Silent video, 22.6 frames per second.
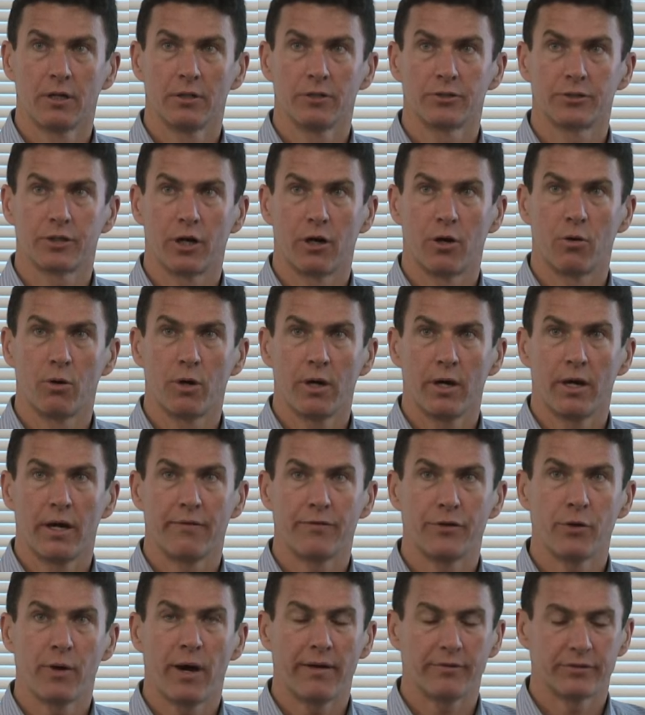So
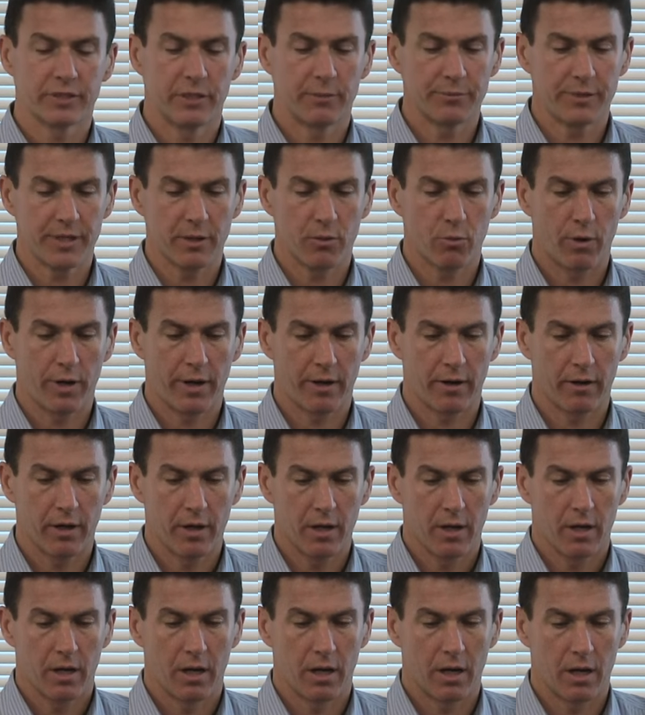if you have something where
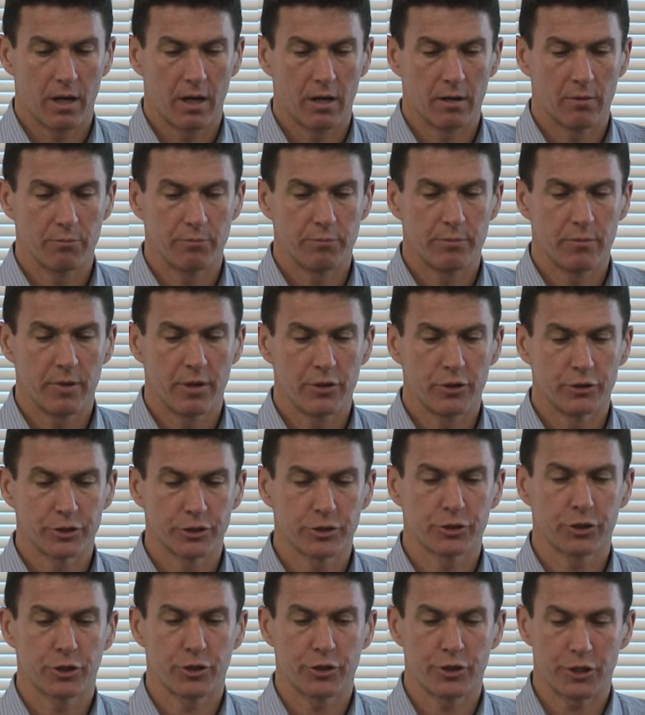uh, there's a
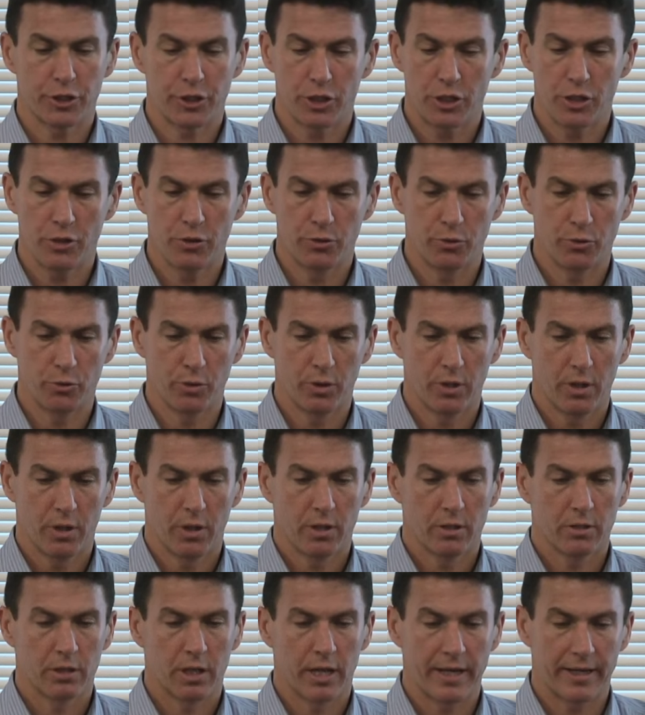certain cue,
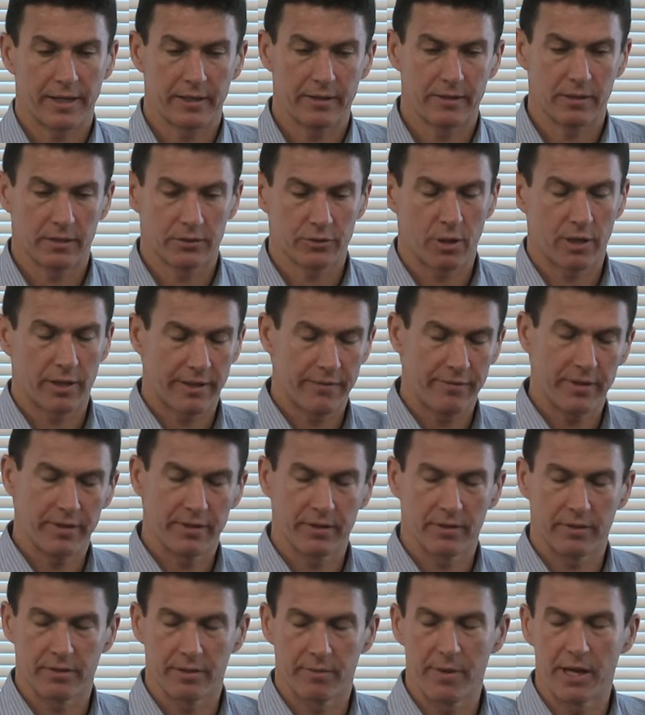like in, so I'll give you
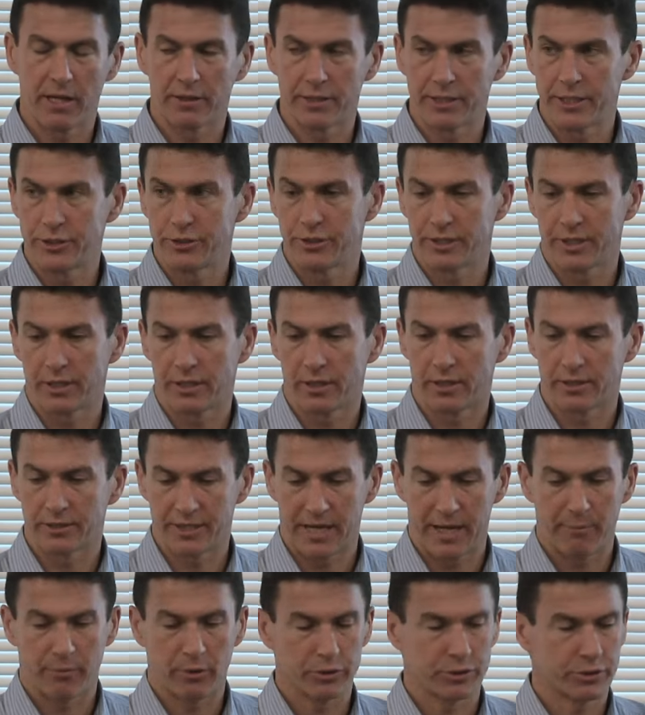the, the Melanesian
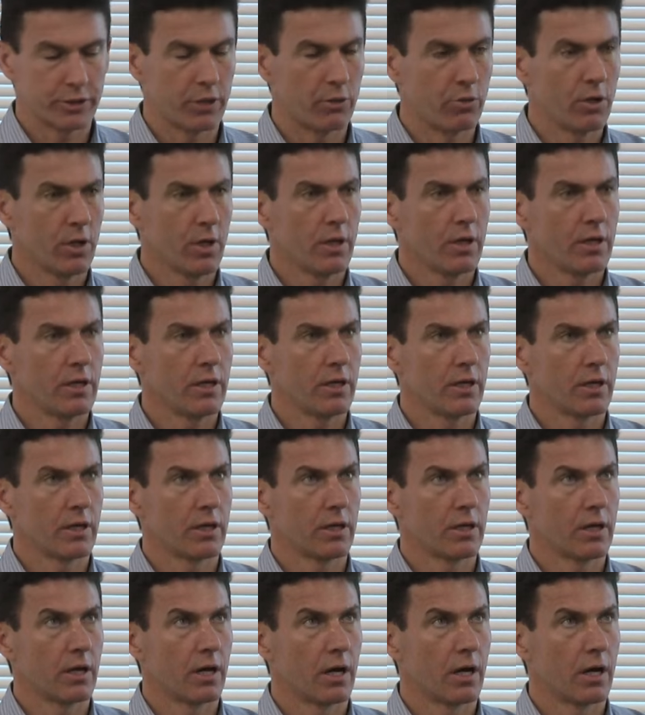example. So
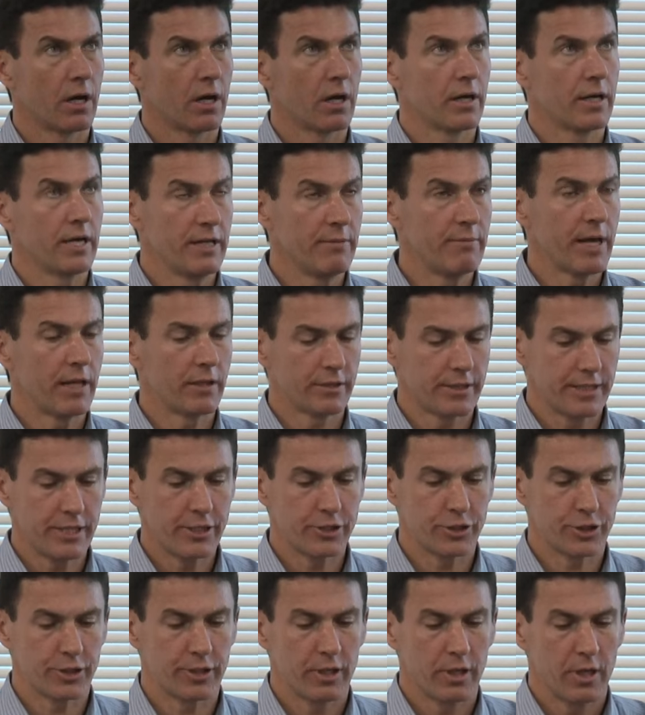it, uh, in
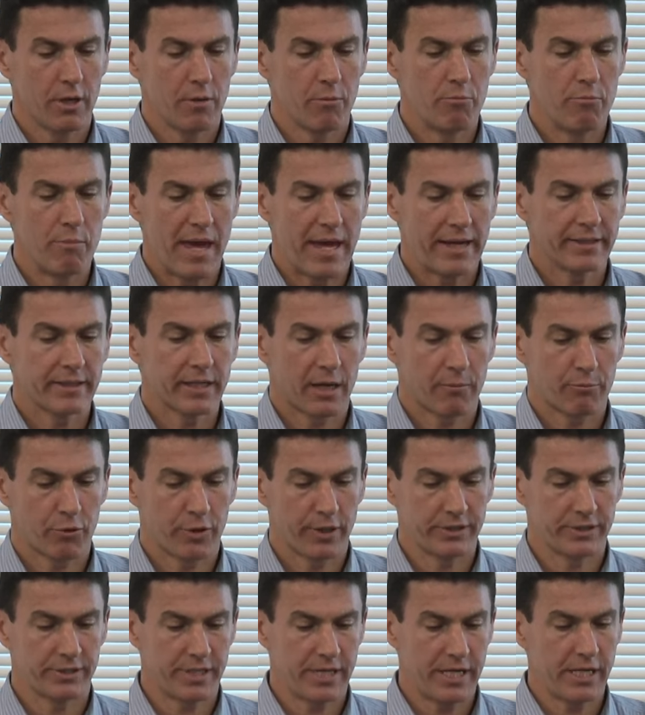Melanesia, men got
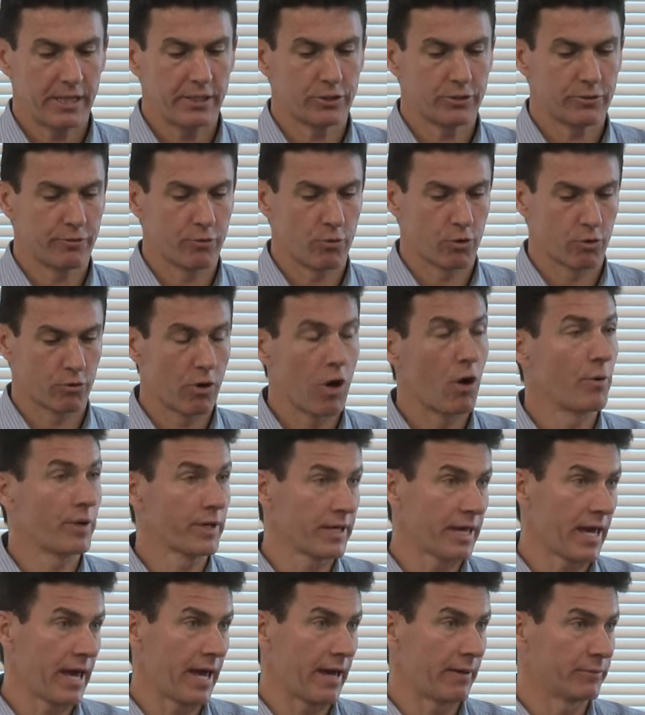prestige for
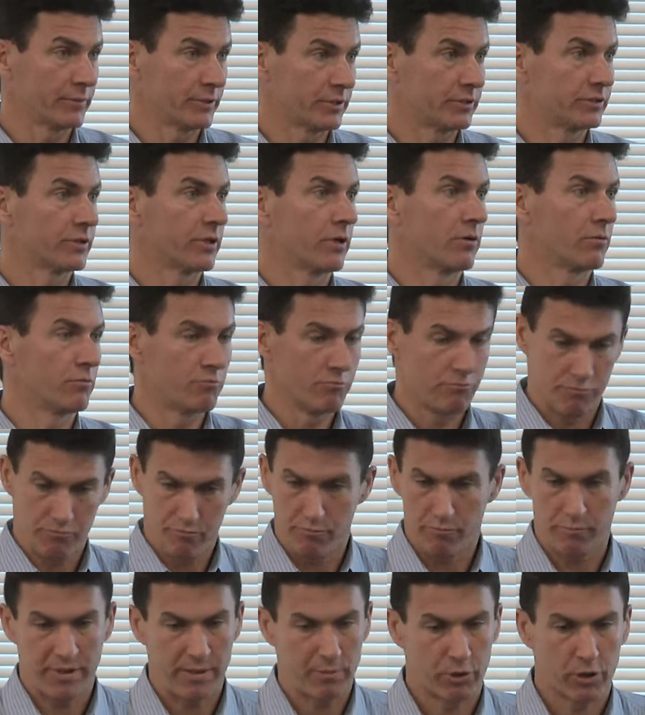growing yams, and so
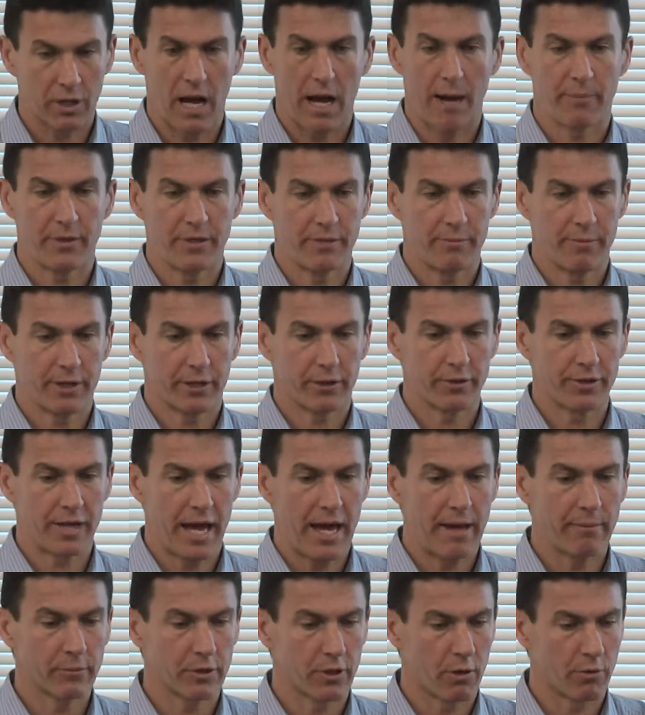people copied the bigger
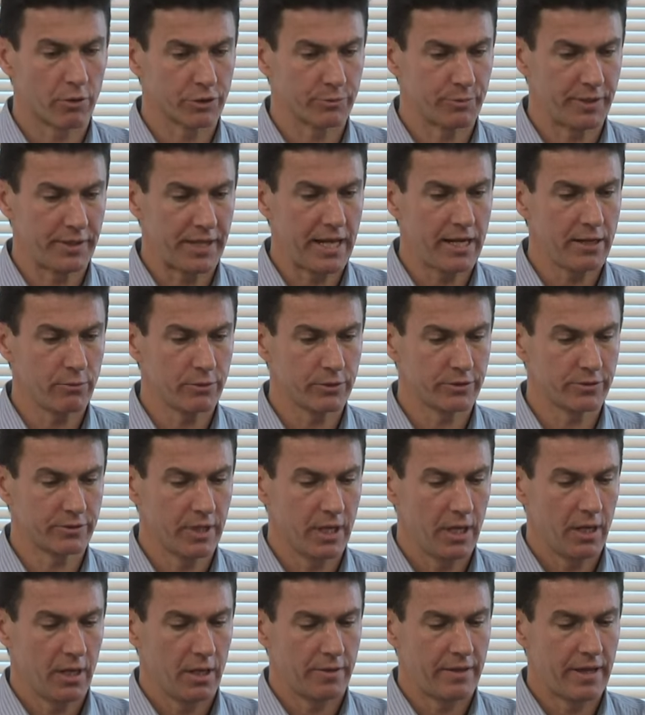yam growers. But then it was,
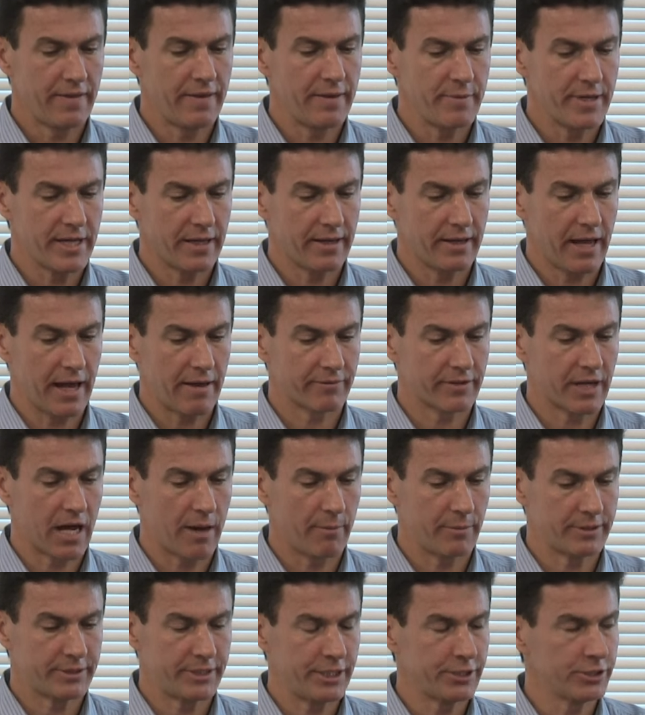then they began to have
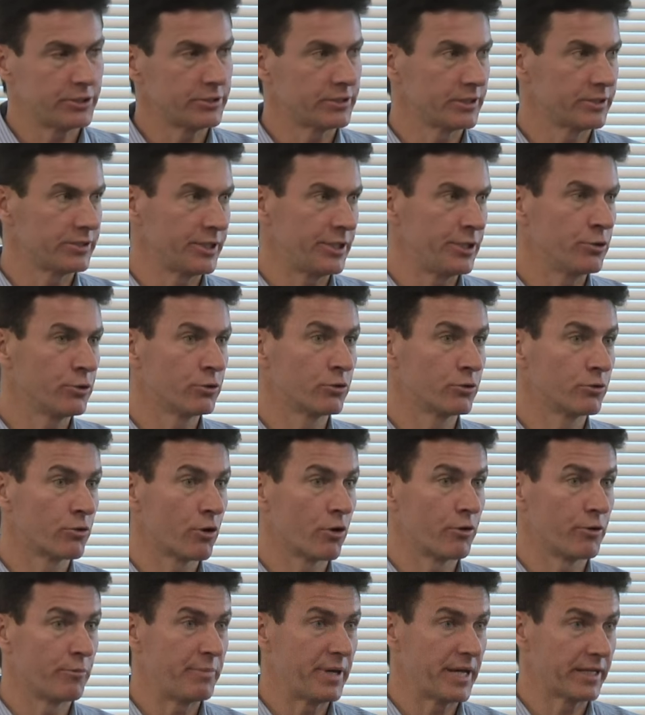competitions to see who could
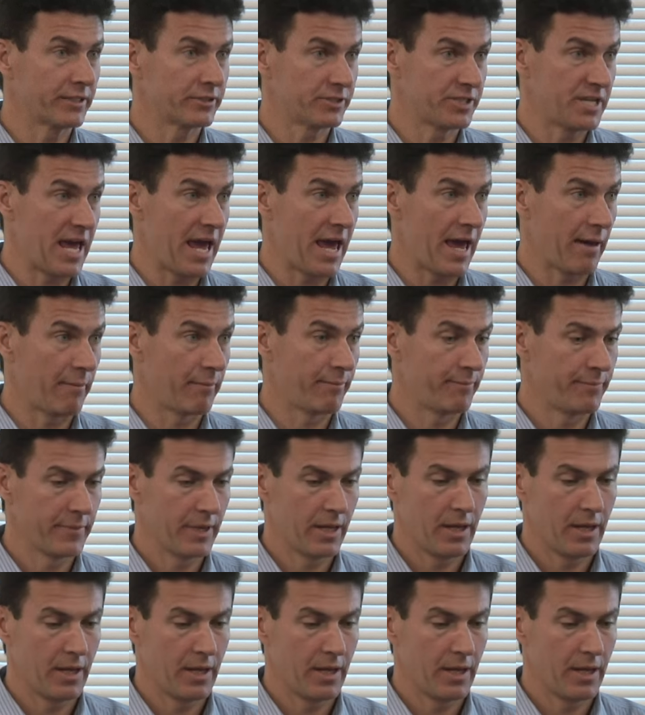grow the biggest yam.